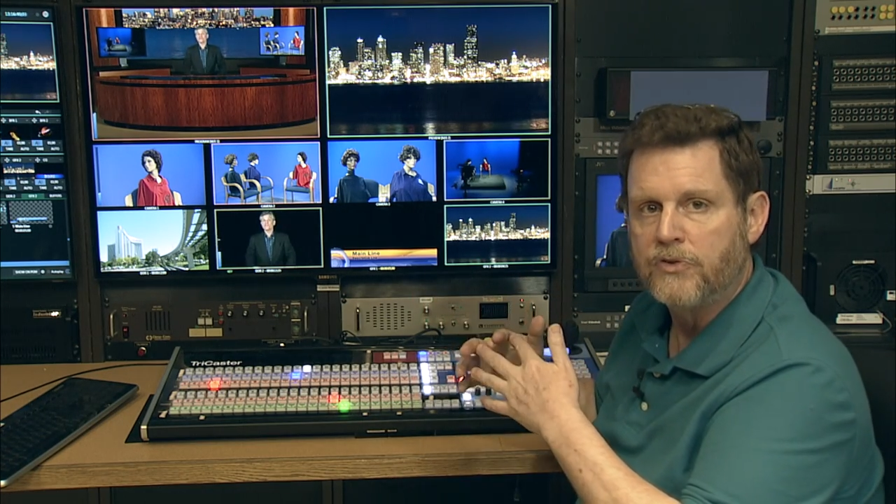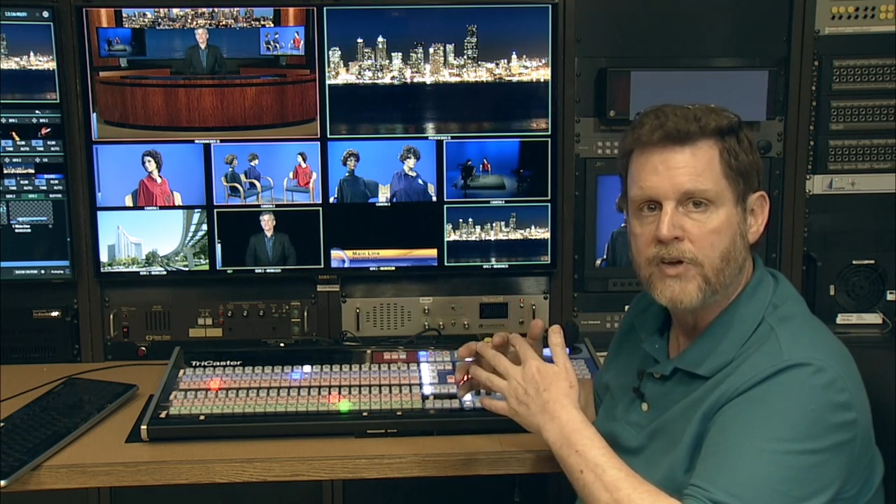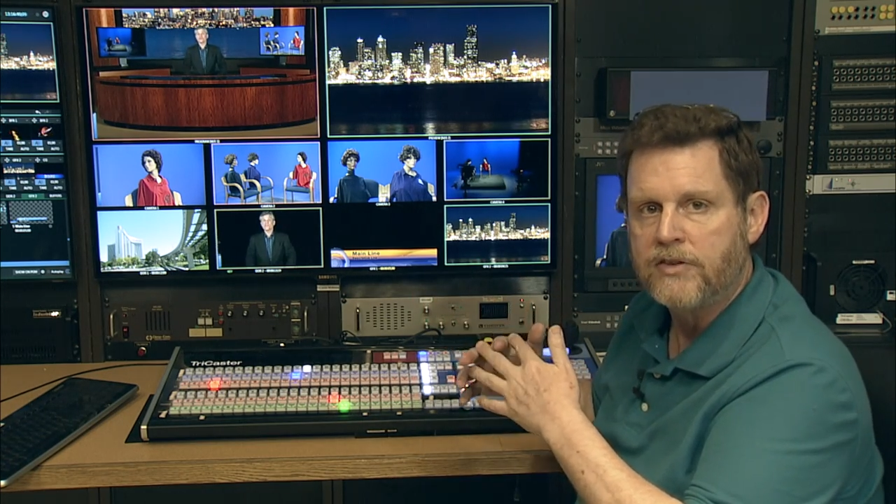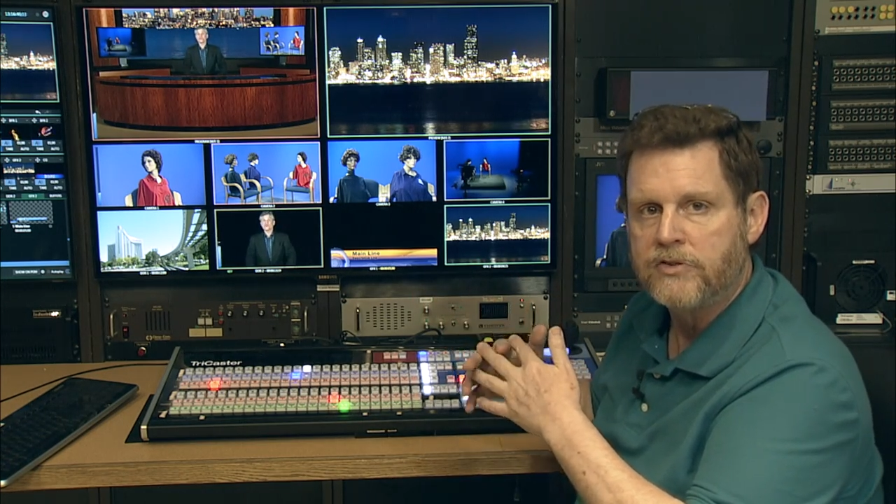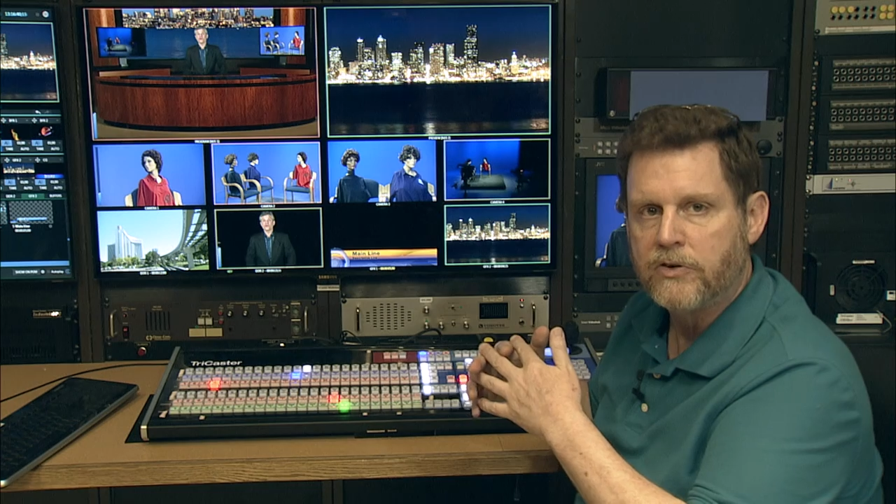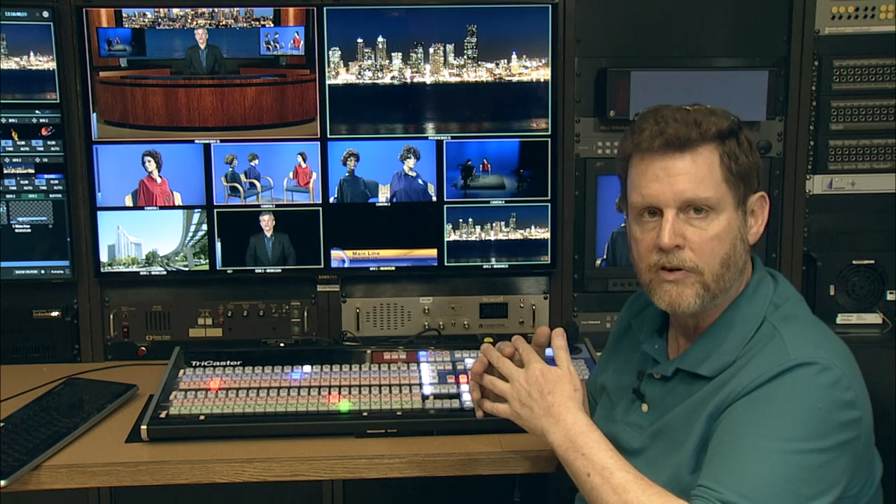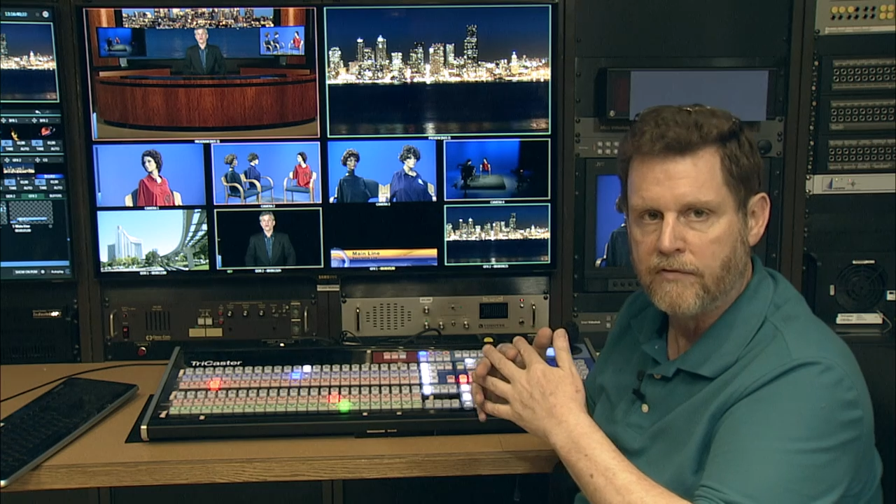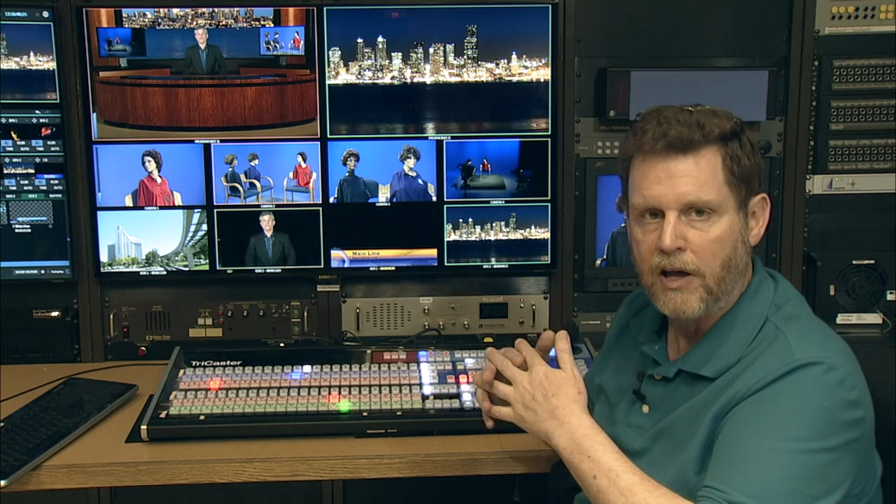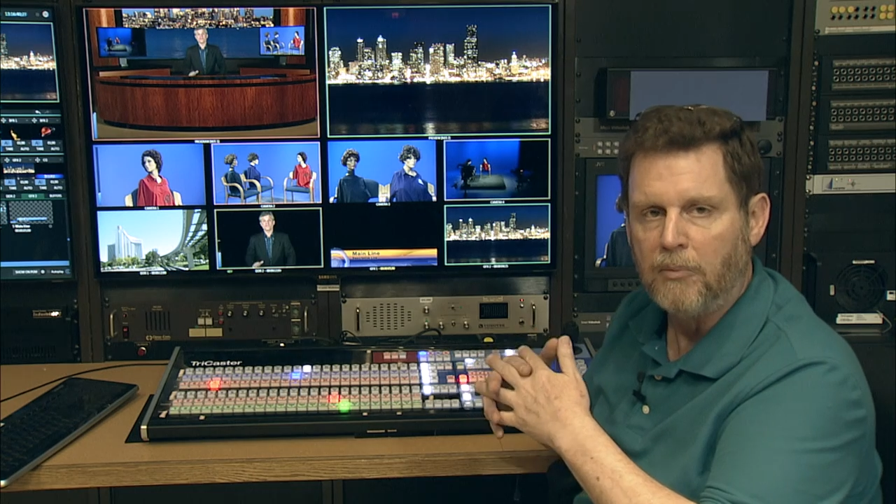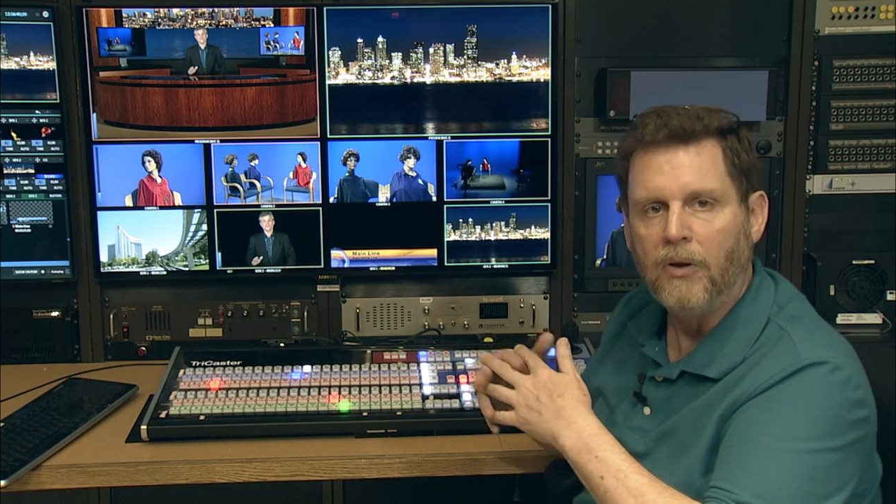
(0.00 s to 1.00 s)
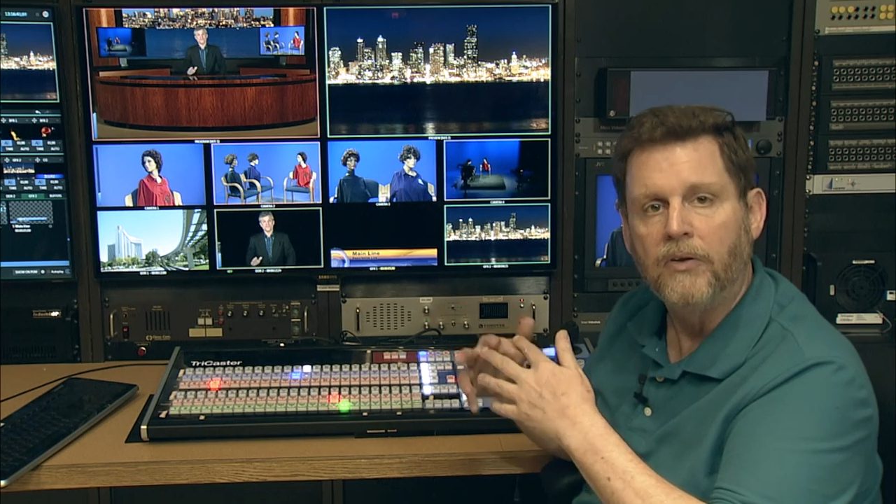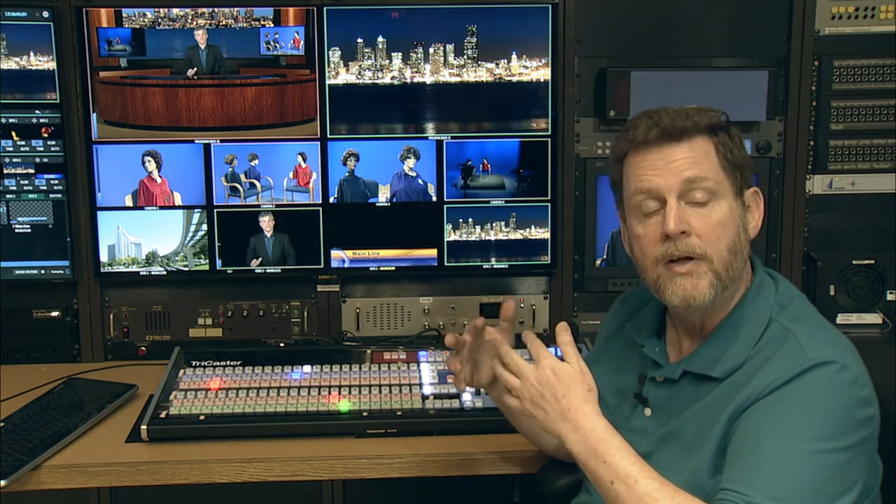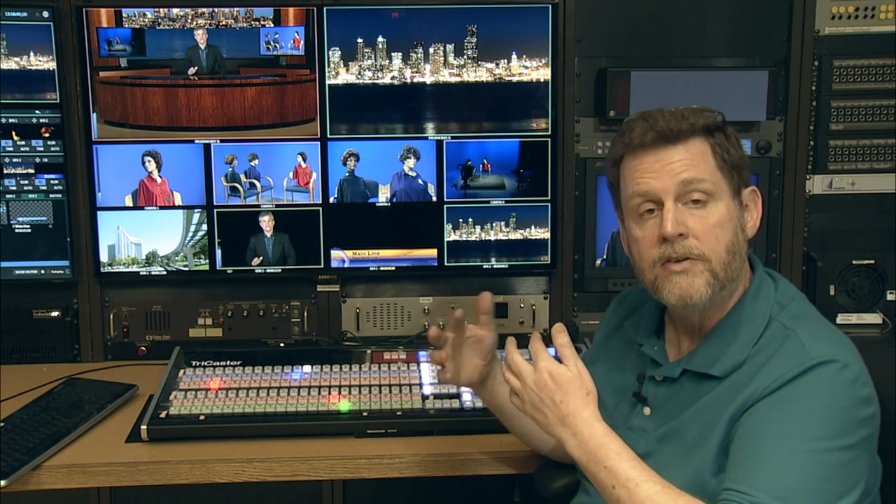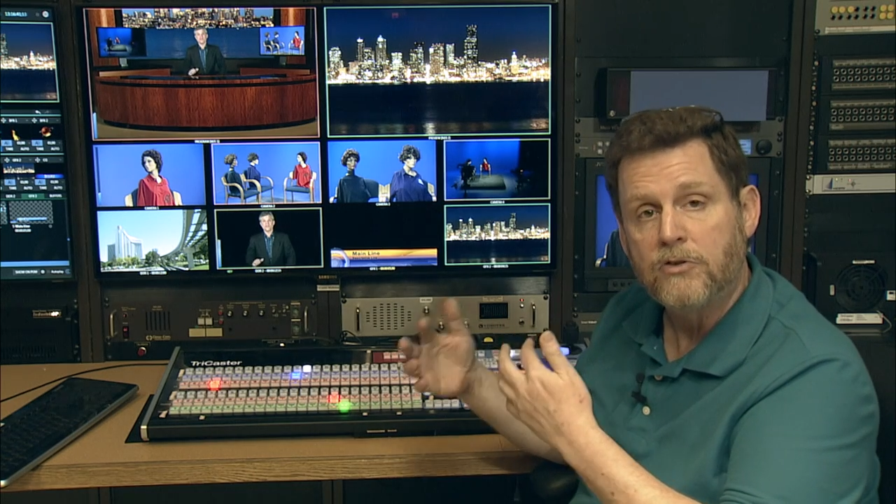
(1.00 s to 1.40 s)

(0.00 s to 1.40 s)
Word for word: sets that are available.